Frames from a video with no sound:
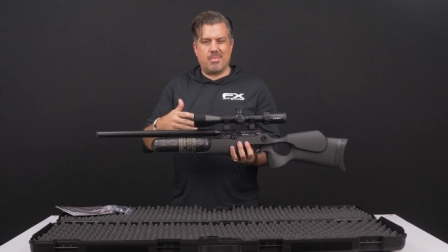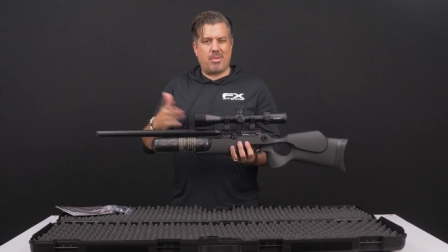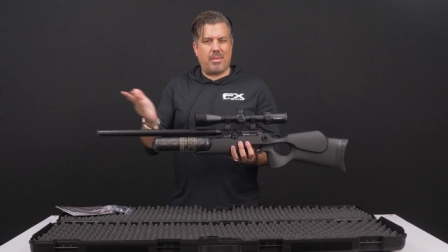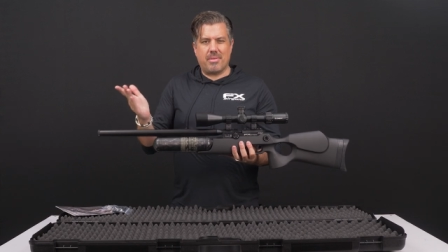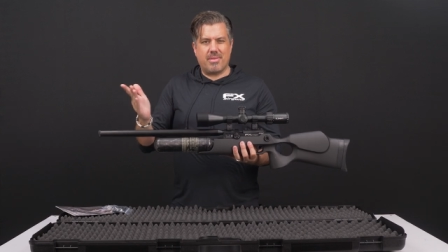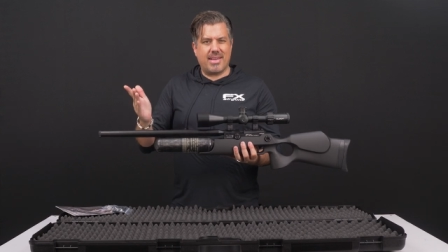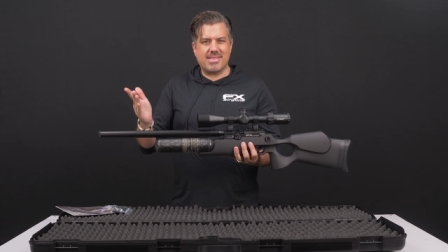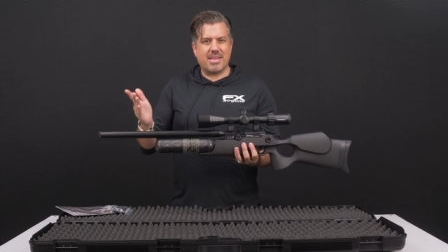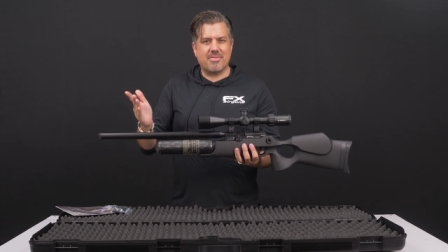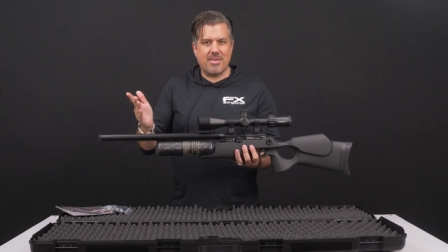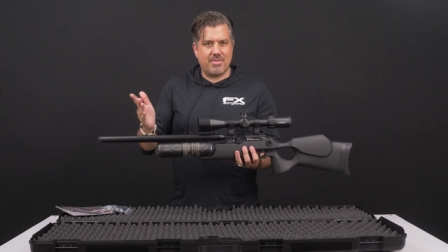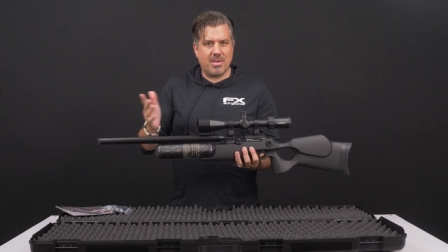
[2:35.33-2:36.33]
It probably takes
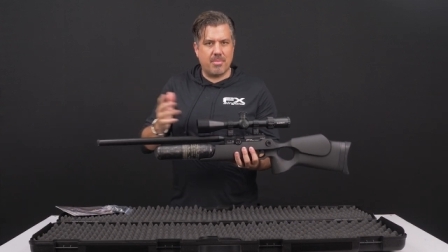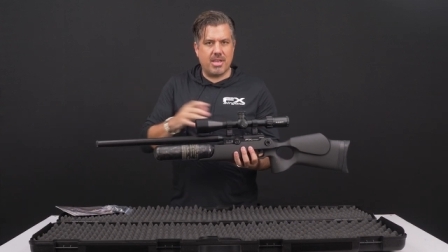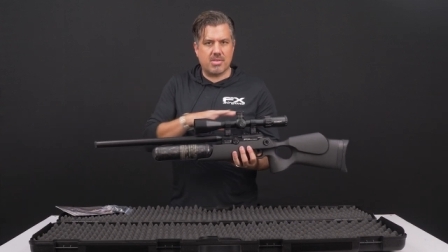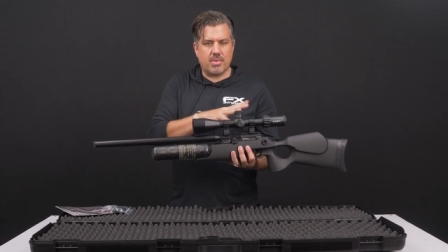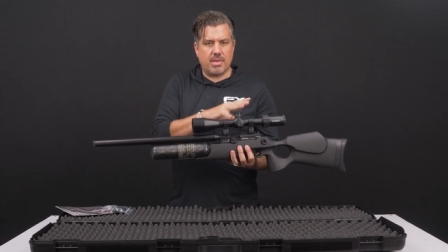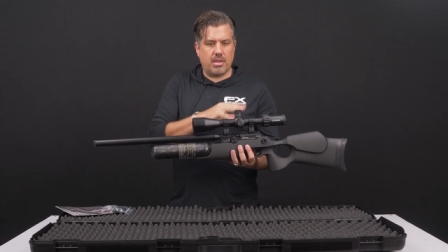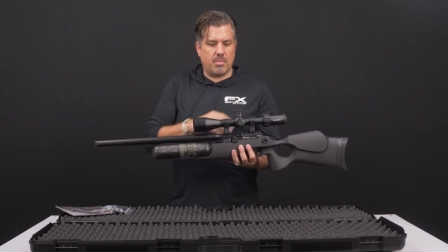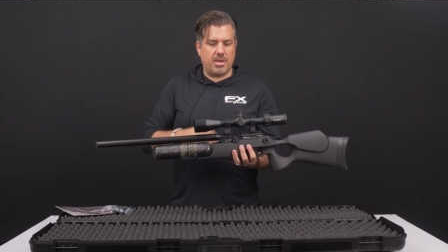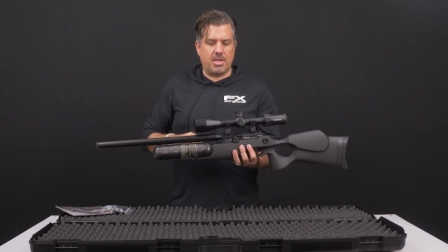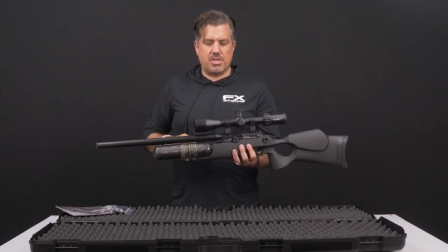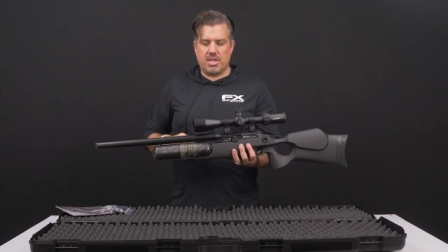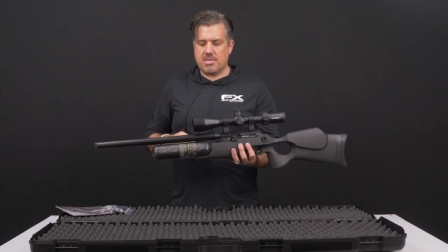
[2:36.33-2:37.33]
like 15 minutes with a little bit
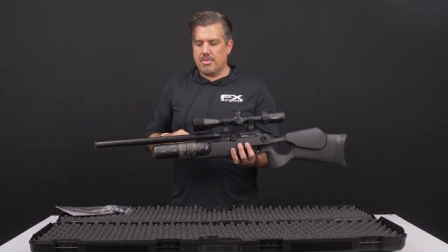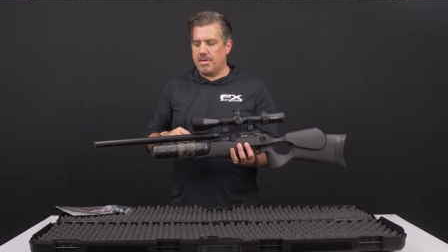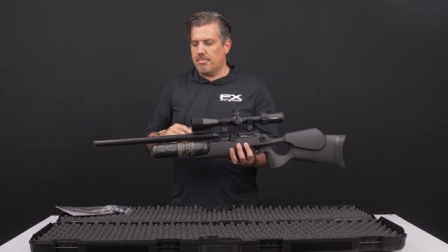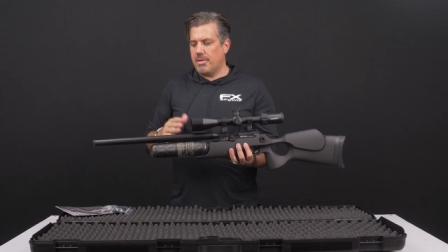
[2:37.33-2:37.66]
of adjustment.